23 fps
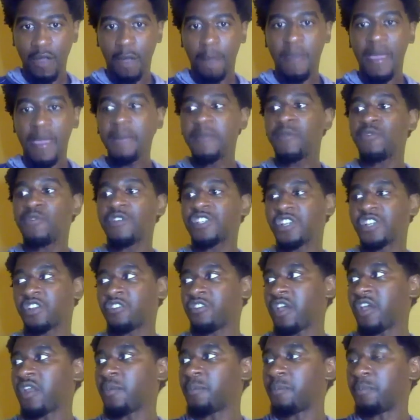Maybe we should
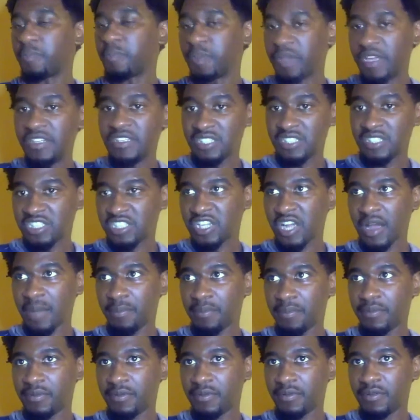create a pizza shop
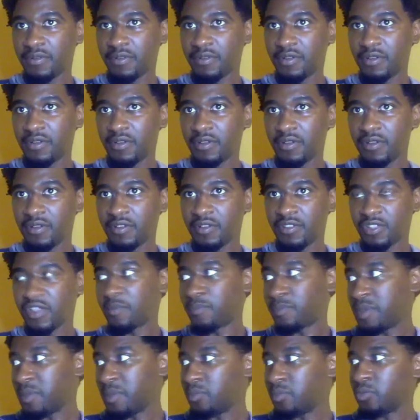so that
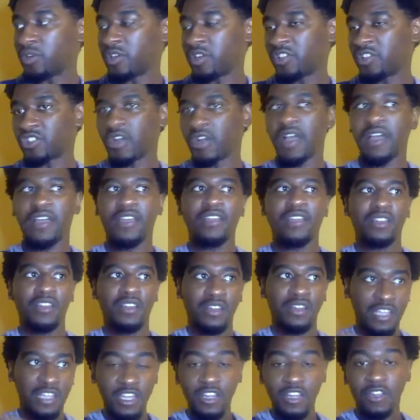people can try
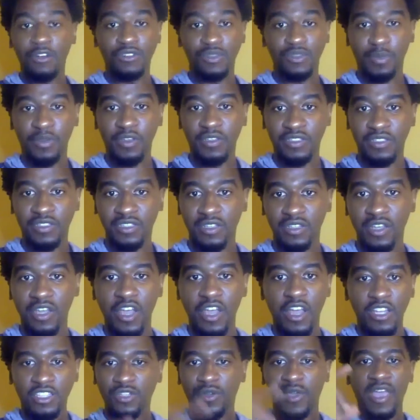Lido's pizza.
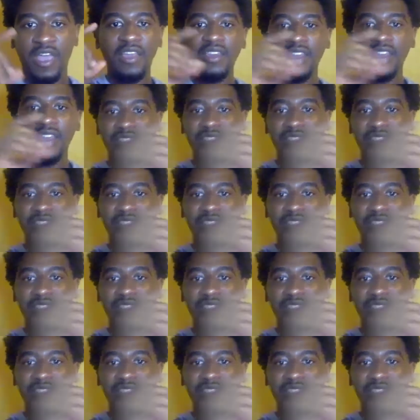So NE is